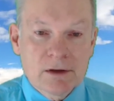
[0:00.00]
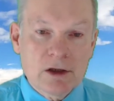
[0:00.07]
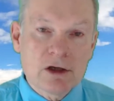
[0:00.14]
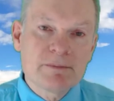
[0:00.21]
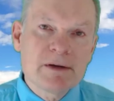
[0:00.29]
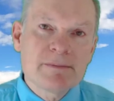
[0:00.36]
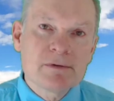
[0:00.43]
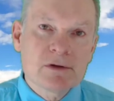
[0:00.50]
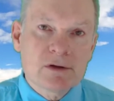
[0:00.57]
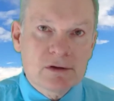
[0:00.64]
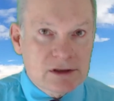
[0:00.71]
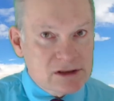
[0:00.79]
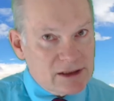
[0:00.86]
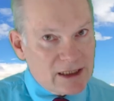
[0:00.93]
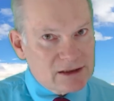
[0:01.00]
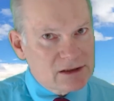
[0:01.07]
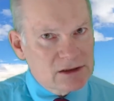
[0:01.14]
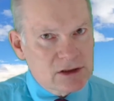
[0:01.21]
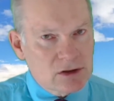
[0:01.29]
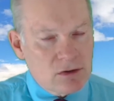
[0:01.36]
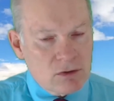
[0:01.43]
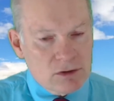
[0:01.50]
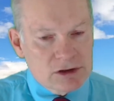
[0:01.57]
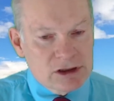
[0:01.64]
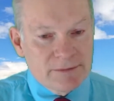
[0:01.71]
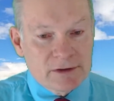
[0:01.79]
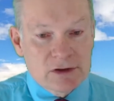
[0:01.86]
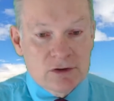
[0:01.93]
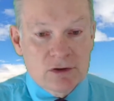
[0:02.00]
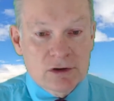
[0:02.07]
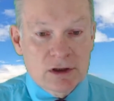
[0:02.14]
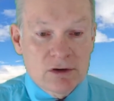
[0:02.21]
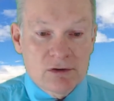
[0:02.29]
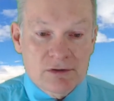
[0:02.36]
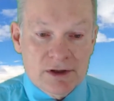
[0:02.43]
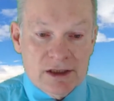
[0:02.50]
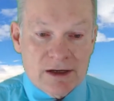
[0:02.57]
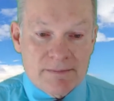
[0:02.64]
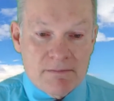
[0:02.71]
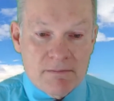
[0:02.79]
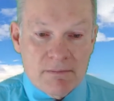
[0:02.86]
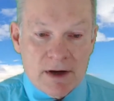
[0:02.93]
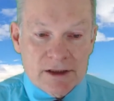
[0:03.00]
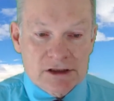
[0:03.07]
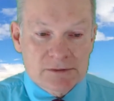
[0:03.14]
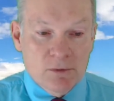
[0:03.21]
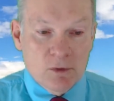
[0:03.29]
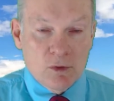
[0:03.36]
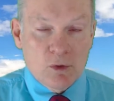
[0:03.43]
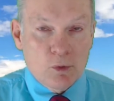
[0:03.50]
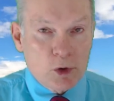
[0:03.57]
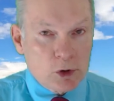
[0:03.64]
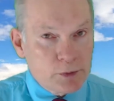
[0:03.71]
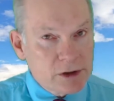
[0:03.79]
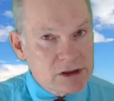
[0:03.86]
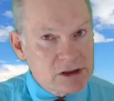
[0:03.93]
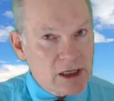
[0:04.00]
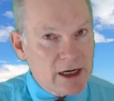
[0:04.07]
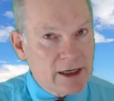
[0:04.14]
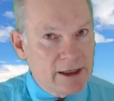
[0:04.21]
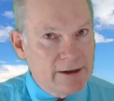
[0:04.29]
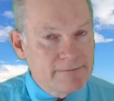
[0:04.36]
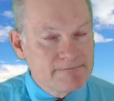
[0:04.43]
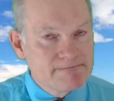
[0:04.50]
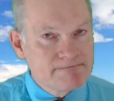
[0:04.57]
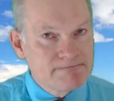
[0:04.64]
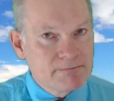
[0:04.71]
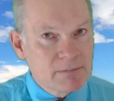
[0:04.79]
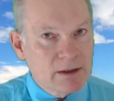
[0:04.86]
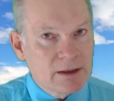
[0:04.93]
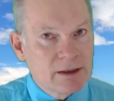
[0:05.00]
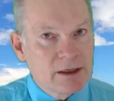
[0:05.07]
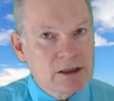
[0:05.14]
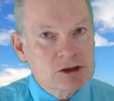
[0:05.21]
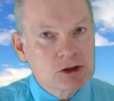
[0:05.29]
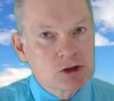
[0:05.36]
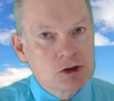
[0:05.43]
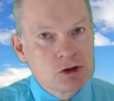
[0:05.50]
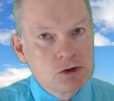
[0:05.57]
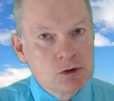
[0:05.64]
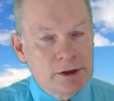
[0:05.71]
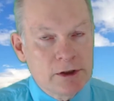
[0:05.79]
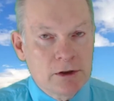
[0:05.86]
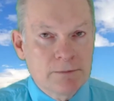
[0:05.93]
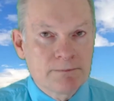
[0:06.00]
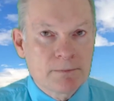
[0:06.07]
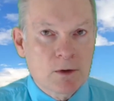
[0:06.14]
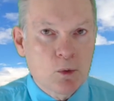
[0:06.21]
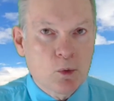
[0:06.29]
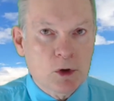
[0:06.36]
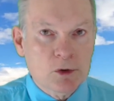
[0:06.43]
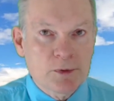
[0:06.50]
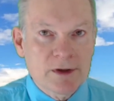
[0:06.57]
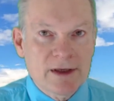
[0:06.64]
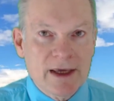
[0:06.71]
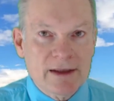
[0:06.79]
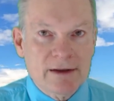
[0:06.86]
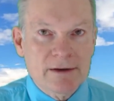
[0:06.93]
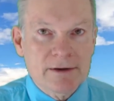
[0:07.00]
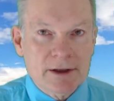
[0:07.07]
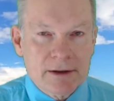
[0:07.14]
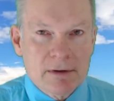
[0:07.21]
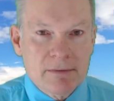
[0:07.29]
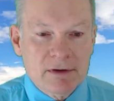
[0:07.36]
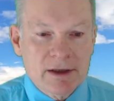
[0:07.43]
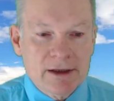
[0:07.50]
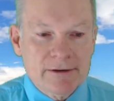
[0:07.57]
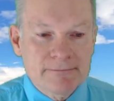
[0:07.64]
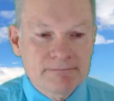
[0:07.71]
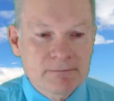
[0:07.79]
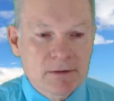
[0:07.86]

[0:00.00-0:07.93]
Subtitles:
Now, the people don't discuss the psychology, but you can go and read up much more. What we say is truly what we get. Remember that.